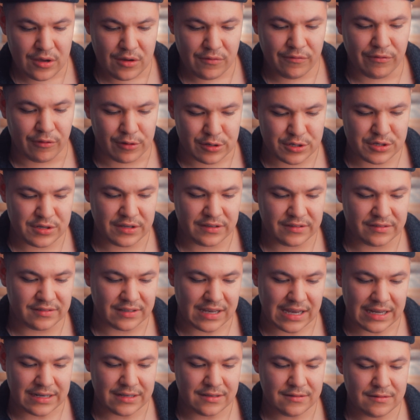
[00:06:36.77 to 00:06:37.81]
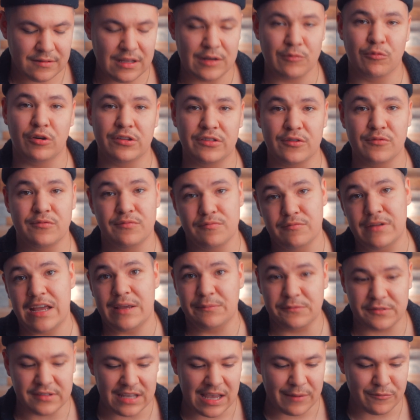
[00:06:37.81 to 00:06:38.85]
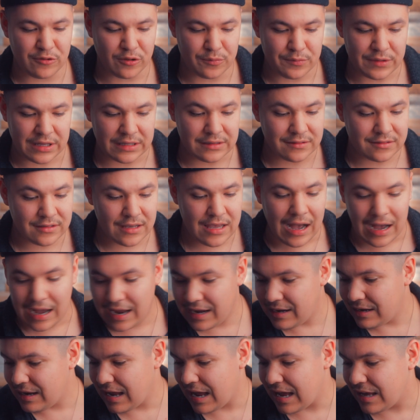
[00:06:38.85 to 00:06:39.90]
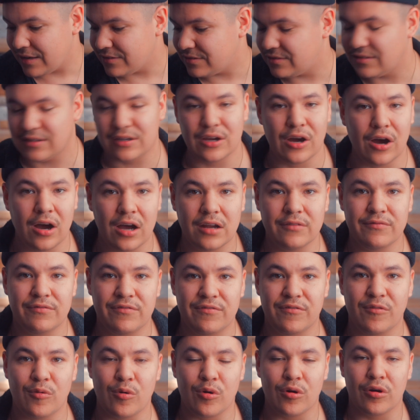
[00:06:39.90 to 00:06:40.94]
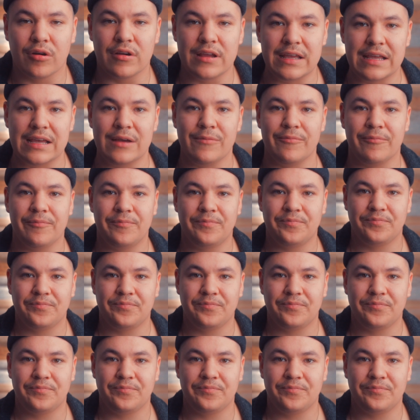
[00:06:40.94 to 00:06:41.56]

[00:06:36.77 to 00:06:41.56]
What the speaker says: For she said, and what the name Samuel means, I asked God for him.